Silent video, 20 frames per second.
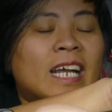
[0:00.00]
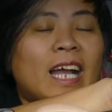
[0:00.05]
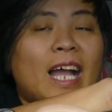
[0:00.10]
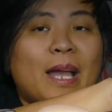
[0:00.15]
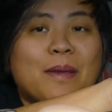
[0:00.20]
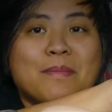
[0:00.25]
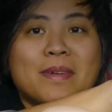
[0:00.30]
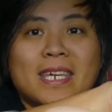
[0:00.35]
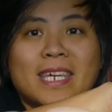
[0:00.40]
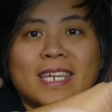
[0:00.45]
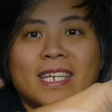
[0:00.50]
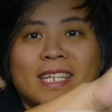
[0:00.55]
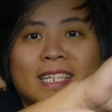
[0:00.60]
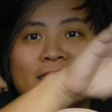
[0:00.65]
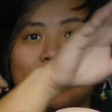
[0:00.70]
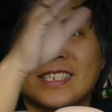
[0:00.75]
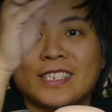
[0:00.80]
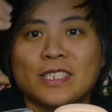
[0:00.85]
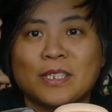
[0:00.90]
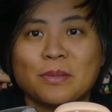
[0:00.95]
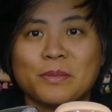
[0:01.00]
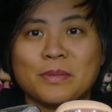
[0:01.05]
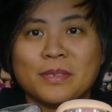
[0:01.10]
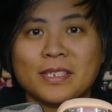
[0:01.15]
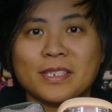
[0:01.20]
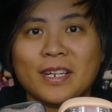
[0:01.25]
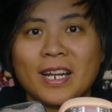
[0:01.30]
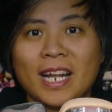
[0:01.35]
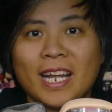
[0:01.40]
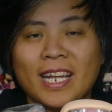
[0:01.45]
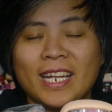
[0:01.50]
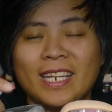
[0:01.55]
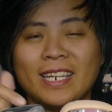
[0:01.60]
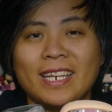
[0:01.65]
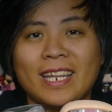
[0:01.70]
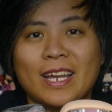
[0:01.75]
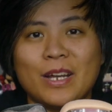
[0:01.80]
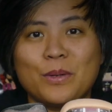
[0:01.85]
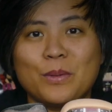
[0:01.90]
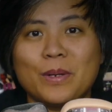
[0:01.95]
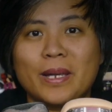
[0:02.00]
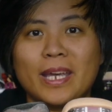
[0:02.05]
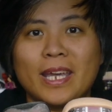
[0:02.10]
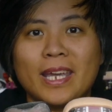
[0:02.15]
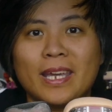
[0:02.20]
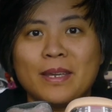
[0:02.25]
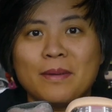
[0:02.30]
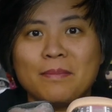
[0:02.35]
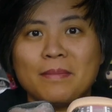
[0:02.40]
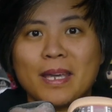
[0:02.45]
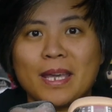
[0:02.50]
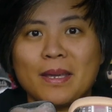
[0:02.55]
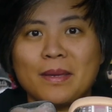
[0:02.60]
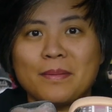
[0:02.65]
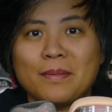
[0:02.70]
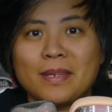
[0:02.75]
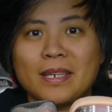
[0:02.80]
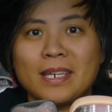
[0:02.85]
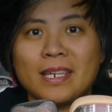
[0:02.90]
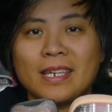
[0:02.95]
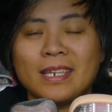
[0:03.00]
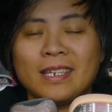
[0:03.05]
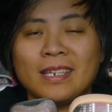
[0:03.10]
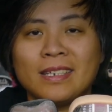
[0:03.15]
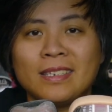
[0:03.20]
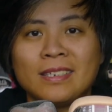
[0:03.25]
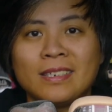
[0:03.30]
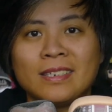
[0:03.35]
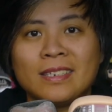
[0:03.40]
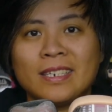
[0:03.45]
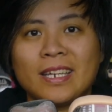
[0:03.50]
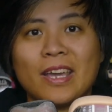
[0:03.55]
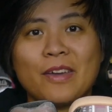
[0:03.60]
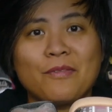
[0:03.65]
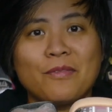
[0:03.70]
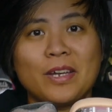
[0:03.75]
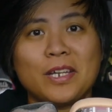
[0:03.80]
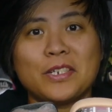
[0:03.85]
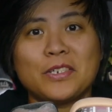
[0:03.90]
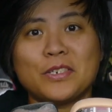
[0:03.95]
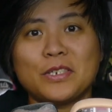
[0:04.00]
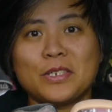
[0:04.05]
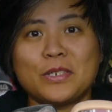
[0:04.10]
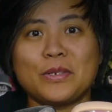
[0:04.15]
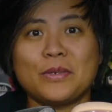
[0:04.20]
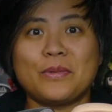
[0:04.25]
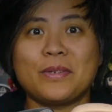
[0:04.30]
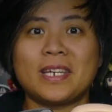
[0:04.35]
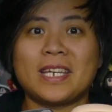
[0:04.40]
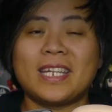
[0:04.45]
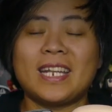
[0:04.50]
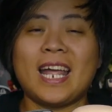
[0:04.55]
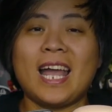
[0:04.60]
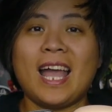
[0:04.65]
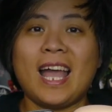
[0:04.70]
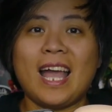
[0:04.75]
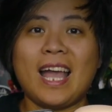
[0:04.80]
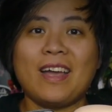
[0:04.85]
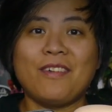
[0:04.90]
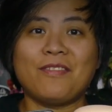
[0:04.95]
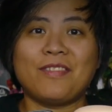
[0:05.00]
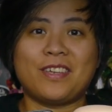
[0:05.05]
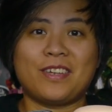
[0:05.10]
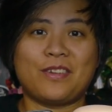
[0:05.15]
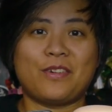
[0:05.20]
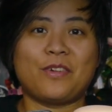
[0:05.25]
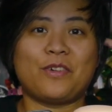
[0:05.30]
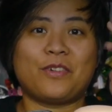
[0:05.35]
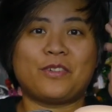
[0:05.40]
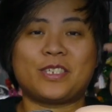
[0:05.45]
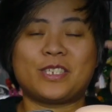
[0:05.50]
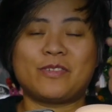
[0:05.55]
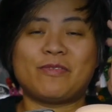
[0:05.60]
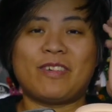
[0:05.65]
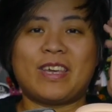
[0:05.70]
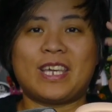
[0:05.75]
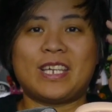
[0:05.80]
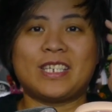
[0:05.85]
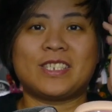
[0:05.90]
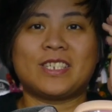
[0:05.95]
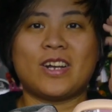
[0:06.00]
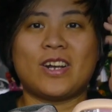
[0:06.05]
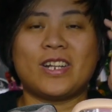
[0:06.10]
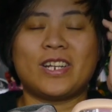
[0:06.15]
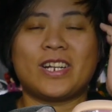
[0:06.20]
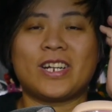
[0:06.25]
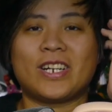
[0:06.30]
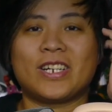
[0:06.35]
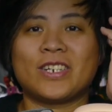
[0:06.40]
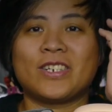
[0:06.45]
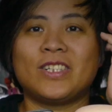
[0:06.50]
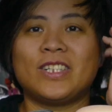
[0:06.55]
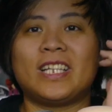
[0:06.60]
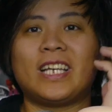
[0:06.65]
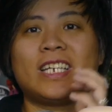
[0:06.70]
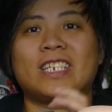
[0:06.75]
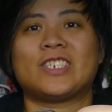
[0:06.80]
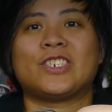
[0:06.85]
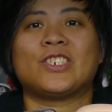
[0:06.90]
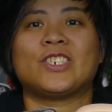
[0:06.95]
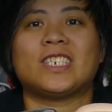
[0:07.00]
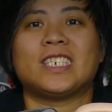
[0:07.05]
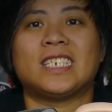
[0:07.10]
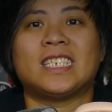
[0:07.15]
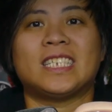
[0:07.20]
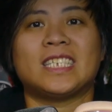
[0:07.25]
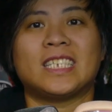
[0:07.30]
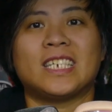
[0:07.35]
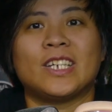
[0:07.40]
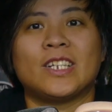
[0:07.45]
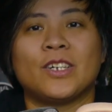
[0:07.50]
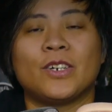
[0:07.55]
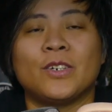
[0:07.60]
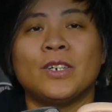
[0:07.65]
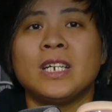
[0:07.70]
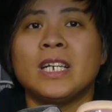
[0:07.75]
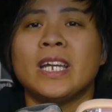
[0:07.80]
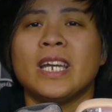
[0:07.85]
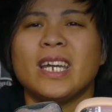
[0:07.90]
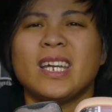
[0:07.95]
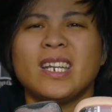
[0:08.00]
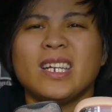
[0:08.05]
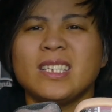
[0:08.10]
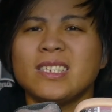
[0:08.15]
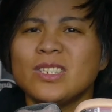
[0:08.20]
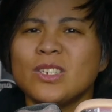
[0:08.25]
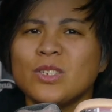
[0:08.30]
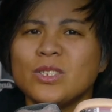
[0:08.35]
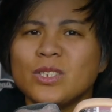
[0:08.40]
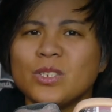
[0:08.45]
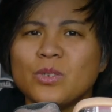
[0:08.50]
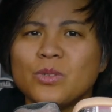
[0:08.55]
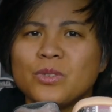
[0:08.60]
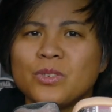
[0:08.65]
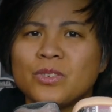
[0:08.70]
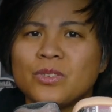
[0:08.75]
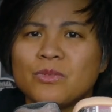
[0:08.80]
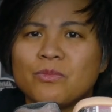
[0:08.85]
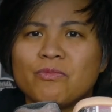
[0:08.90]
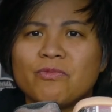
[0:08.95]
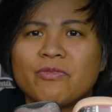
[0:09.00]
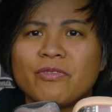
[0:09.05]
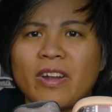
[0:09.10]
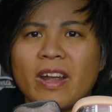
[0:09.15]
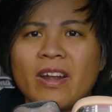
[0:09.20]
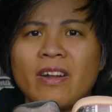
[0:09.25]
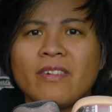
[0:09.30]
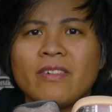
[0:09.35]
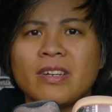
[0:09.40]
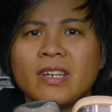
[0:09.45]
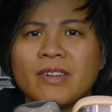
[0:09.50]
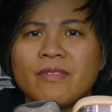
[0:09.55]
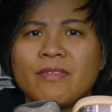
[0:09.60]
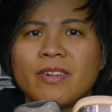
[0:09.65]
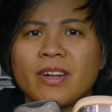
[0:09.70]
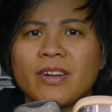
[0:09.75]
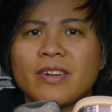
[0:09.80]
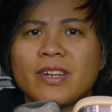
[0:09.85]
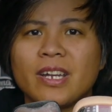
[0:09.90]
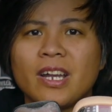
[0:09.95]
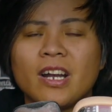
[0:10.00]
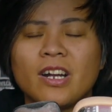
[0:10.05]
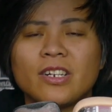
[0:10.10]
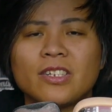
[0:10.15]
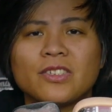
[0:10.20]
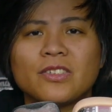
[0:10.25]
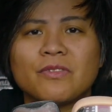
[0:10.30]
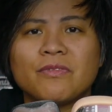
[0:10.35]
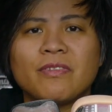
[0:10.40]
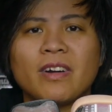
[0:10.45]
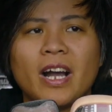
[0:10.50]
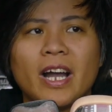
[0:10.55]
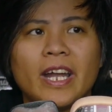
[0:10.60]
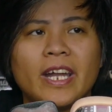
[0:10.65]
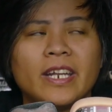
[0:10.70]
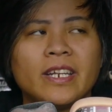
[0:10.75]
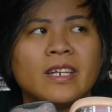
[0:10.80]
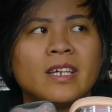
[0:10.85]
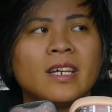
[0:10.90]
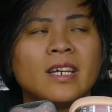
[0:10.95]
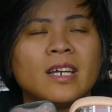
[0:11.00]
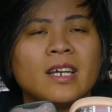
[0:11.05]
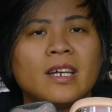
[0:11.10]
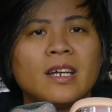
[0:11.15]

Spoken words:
I mean, subscribe, that way maybe eventually we can have the ghost face on our collection, you know. And it's also very, very hard to find.